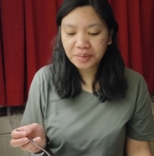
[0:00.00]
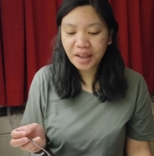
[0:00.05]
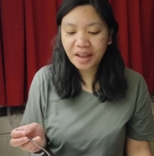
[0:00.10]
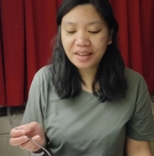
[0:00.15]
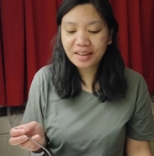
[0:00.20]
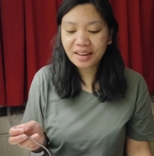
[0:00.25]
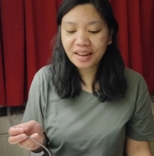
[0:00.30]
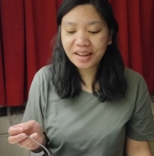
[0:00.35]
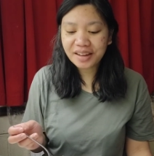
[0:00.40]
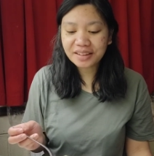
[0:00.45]

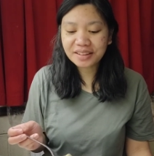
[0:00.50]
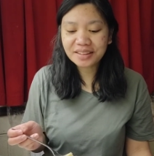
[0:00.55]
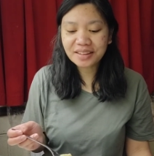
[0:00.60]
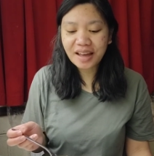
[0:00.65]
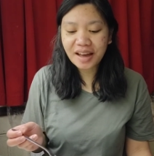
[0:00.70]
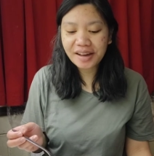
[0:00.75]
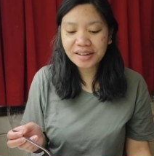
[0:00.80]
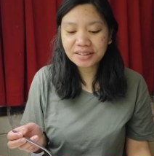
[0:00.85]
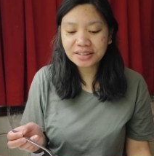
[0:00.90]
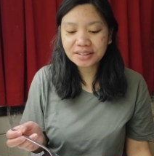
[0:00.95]
I like
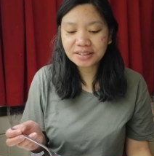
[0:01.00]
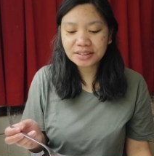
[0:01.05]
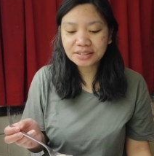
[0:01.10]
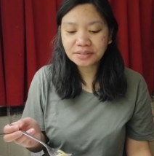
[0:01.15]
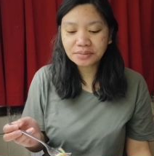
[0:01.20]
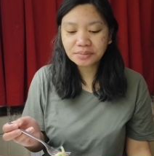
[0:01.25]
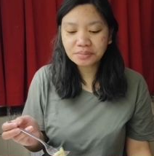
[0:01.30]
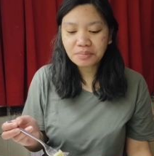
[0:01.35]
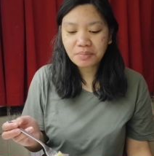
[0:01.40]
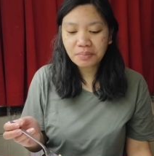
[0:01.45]
that
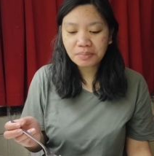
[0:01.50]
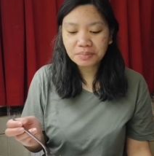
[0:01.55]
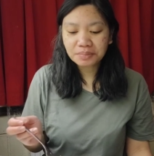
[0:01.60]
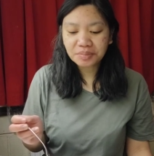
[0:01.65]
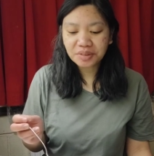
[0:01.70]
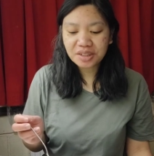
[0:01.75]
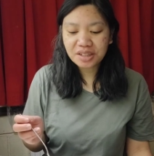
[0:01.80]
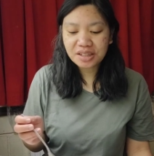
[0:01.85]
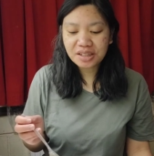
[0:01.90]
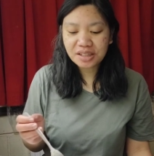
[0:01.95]

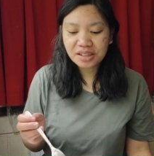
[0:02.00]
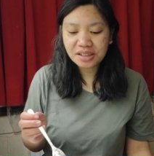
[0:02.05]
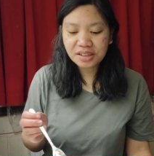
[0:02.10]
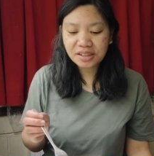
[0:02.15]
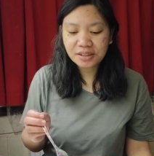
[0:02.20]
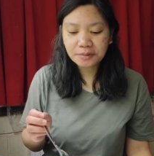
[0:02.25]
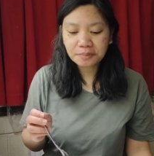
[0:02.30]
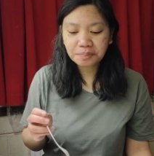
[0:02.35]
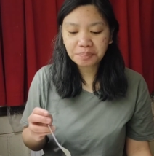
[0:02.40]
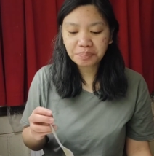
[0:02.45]

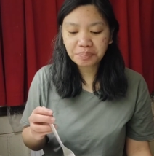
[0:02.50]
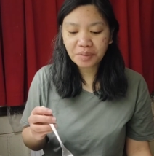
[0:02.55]
the